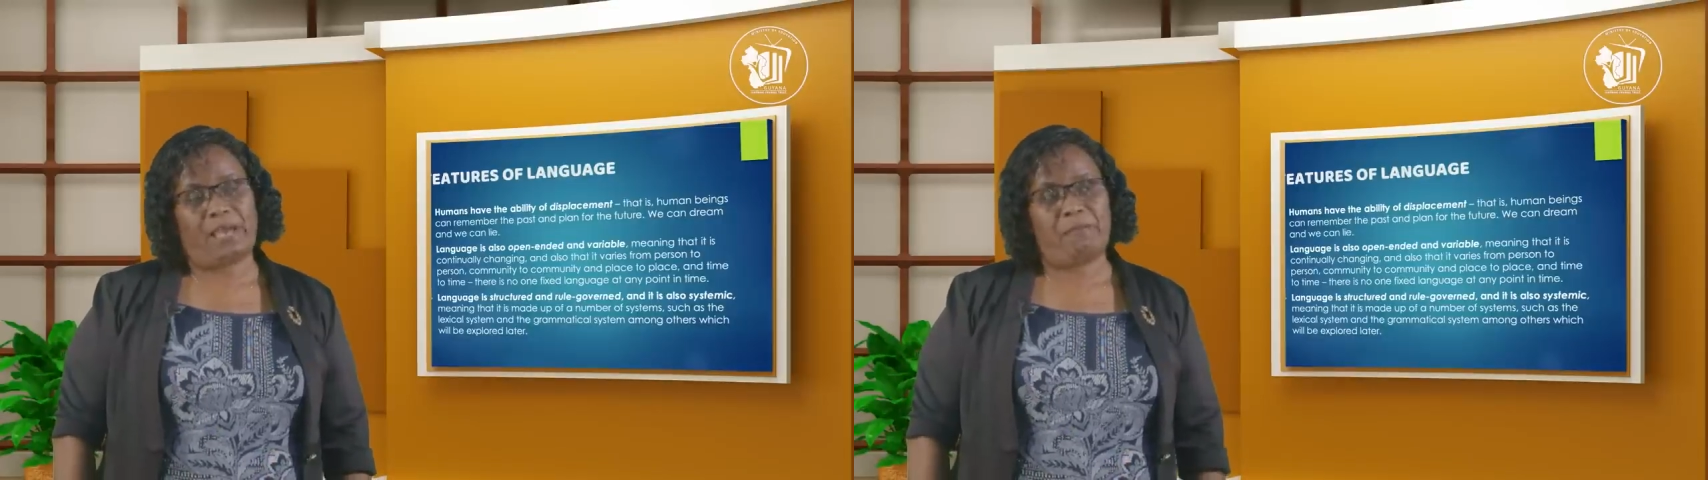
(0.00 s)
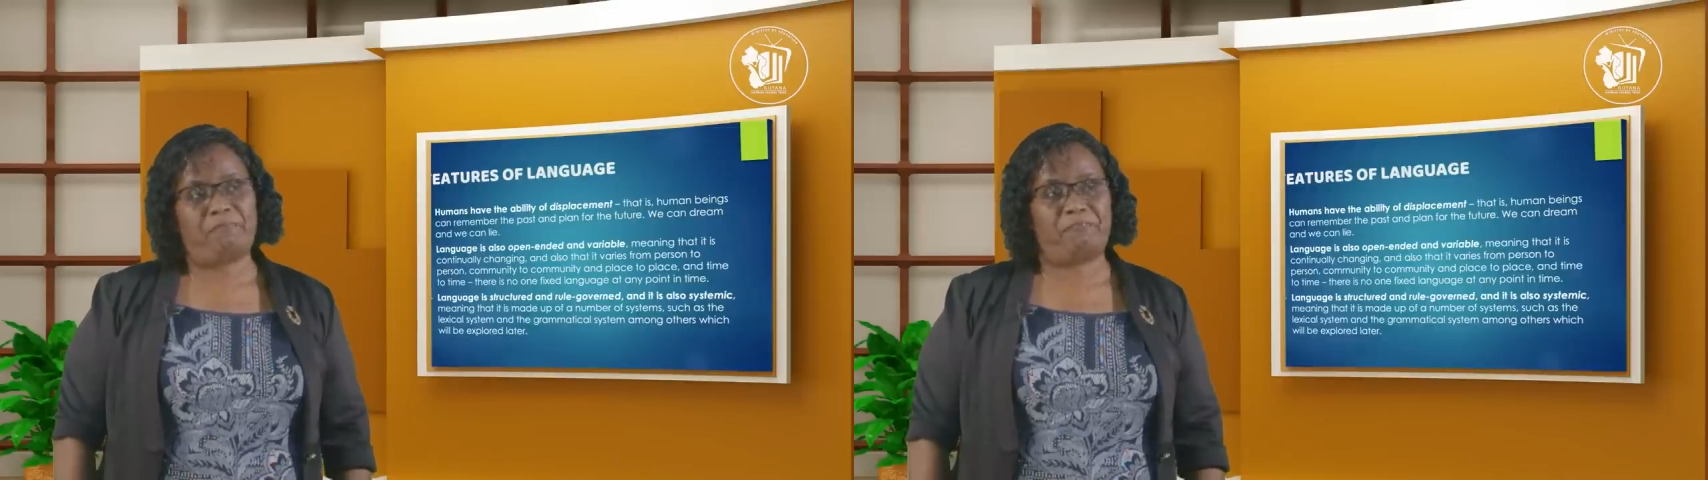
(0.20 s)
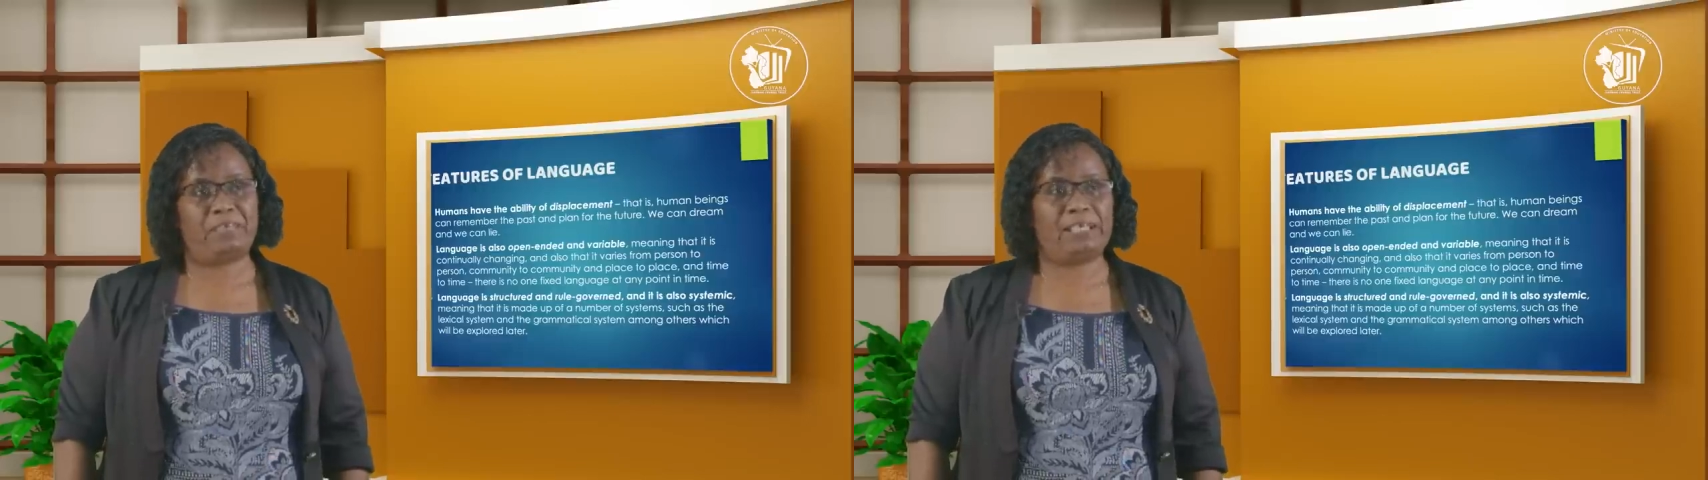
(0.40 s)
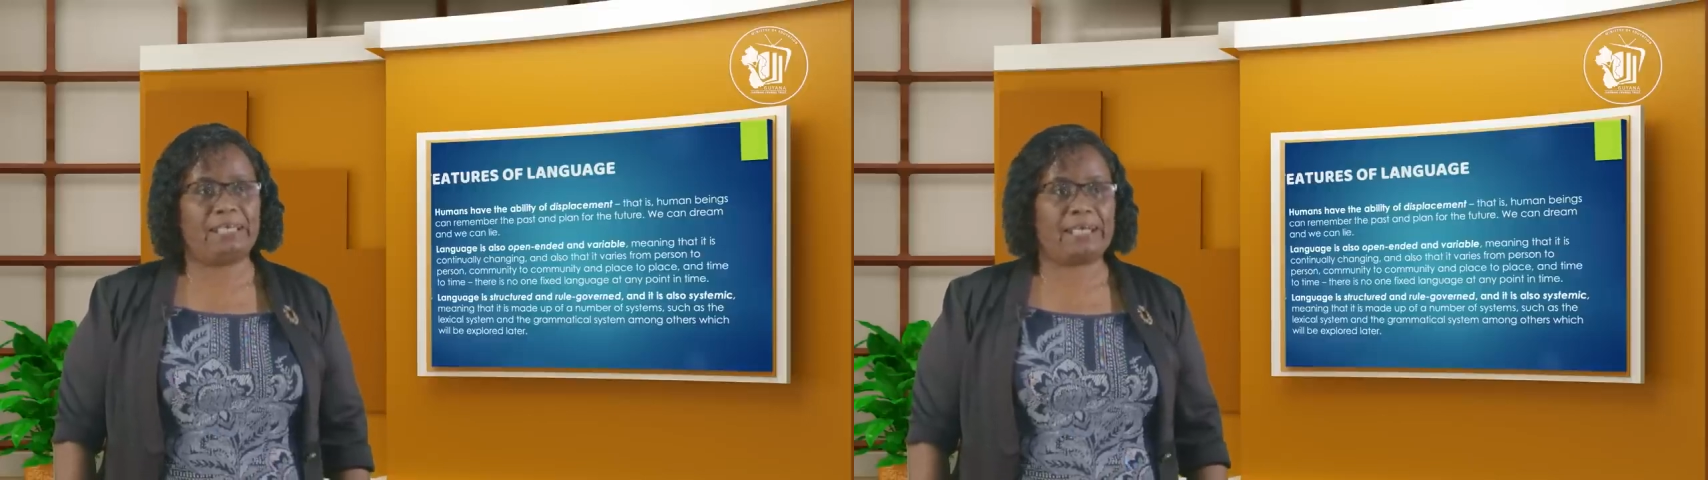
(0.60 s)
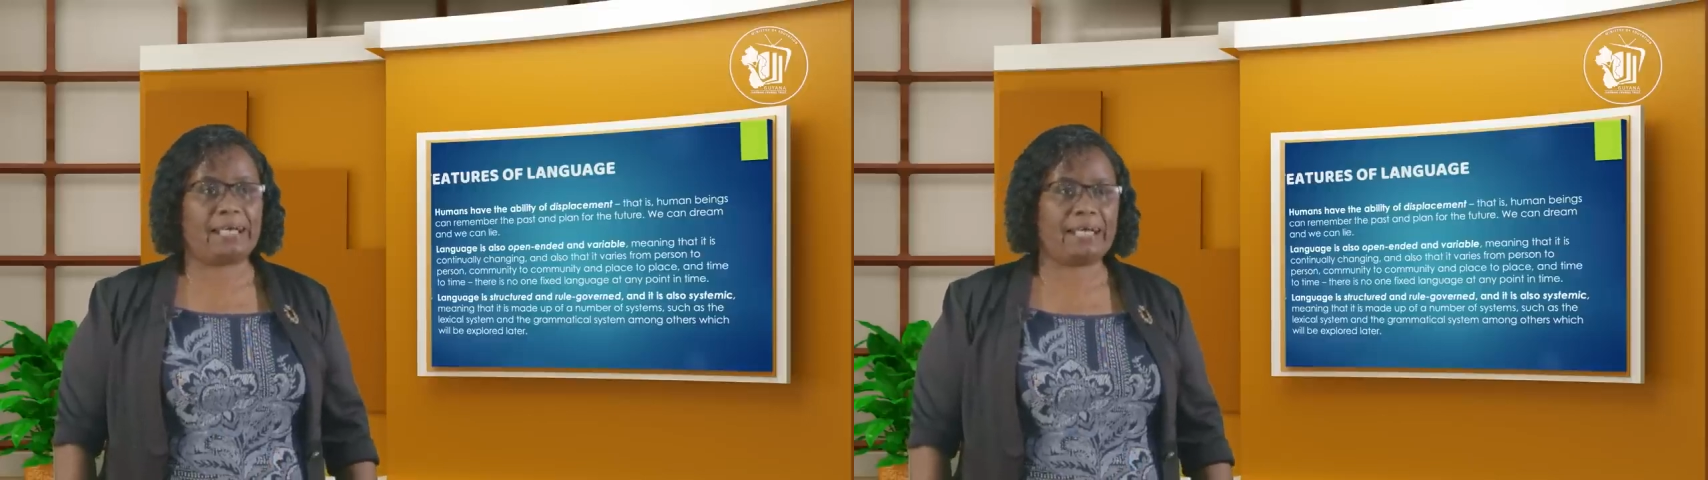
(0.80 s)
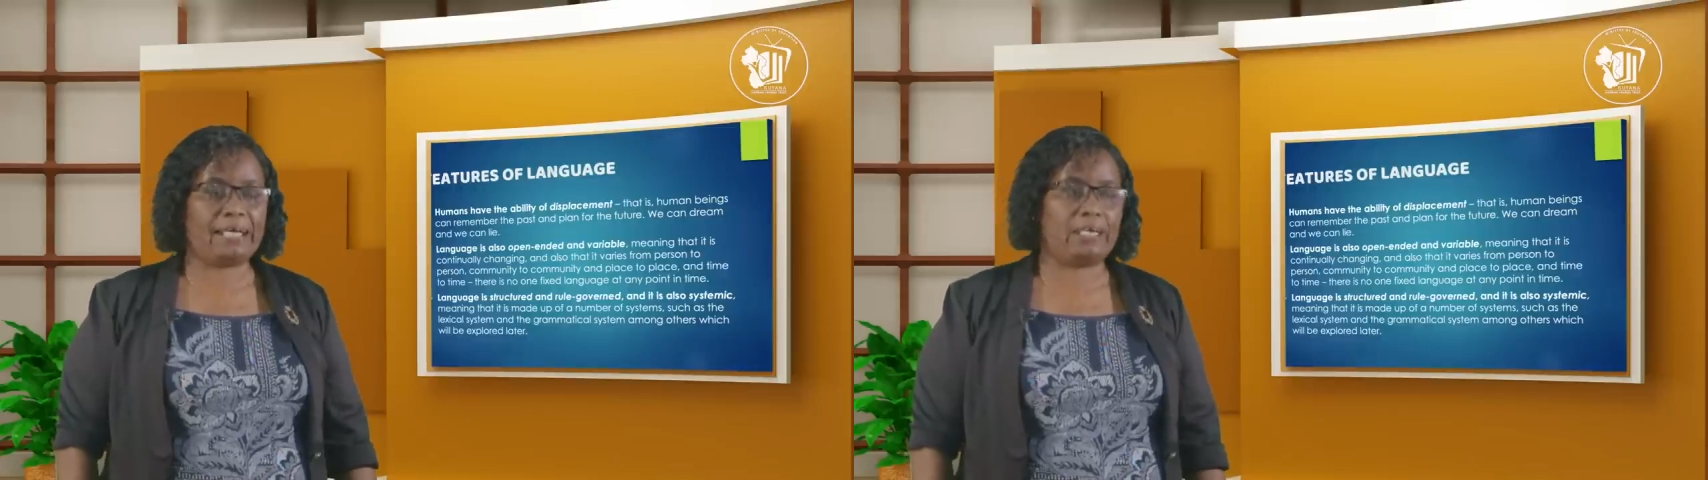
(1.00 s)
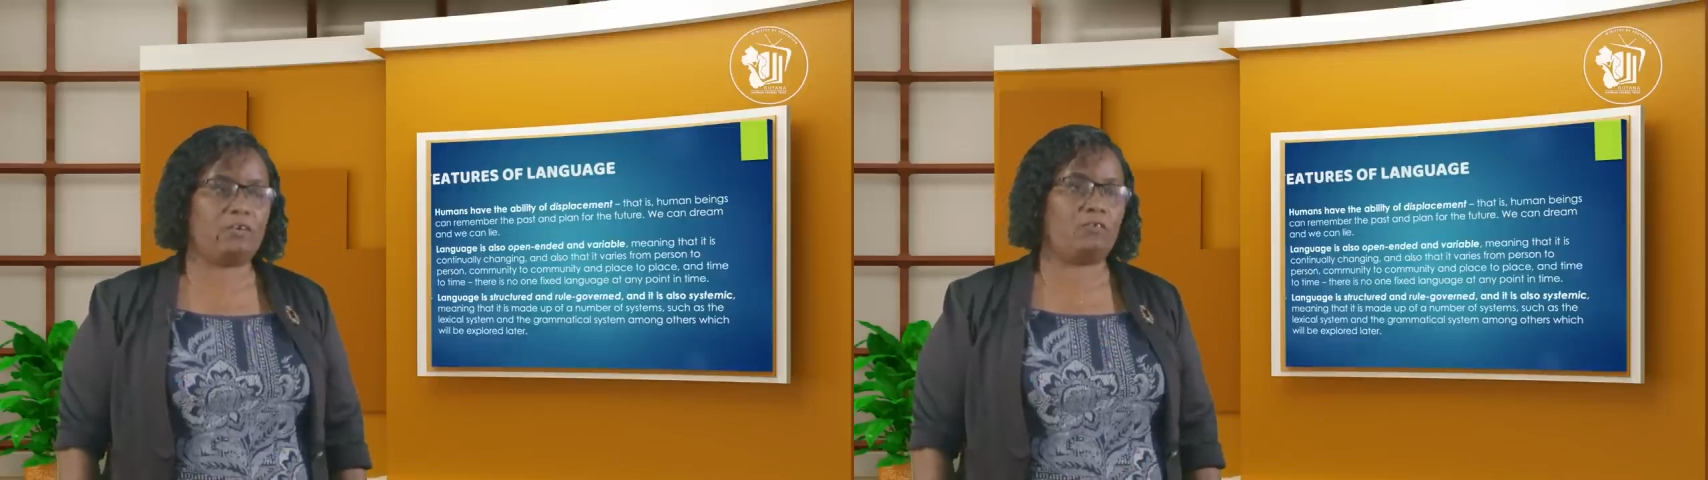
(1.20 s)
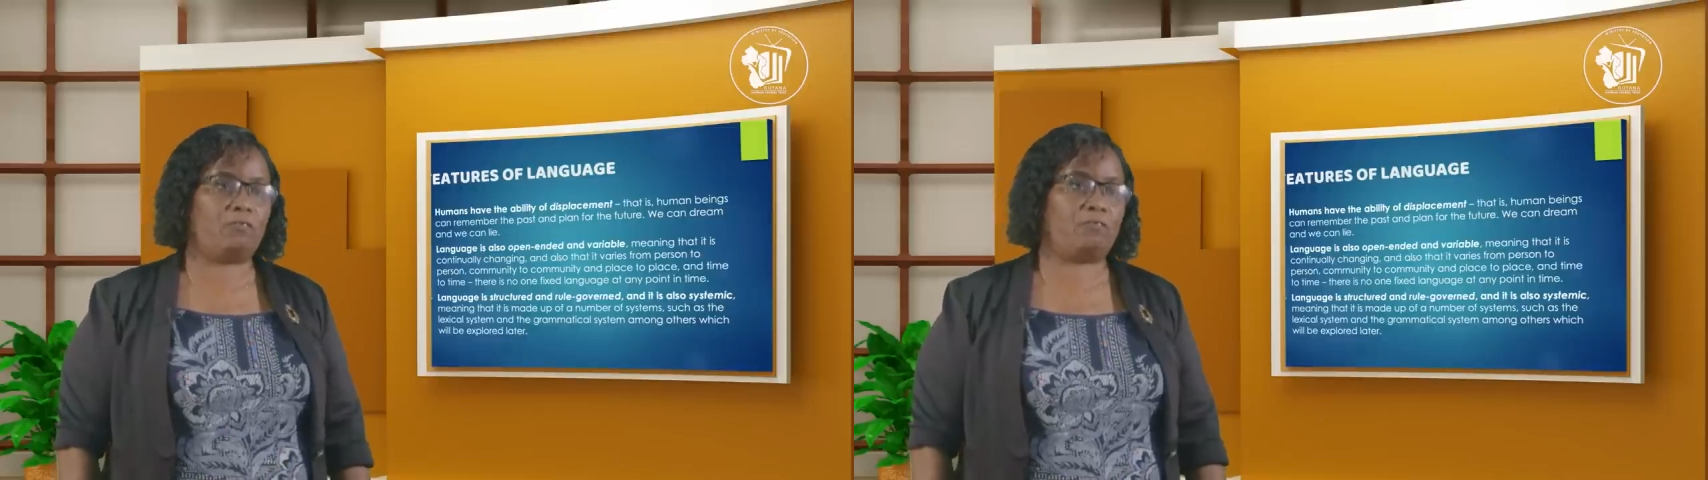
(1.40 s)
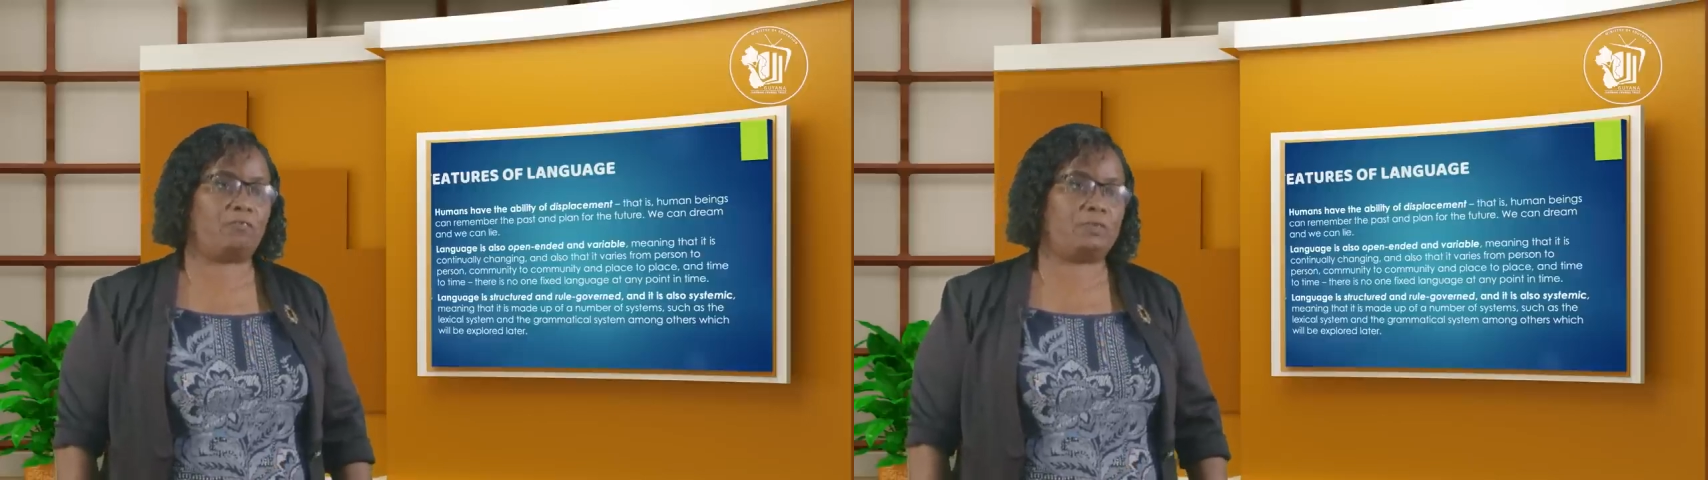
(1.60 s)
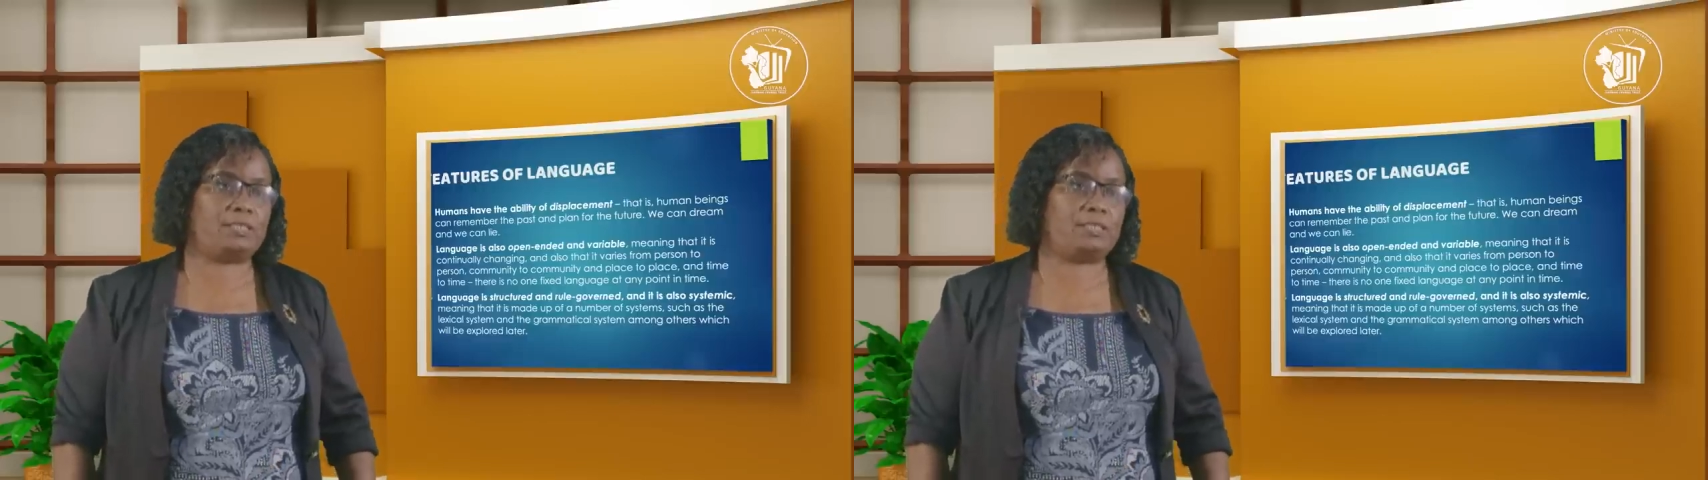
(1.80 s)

I'm feeling kind of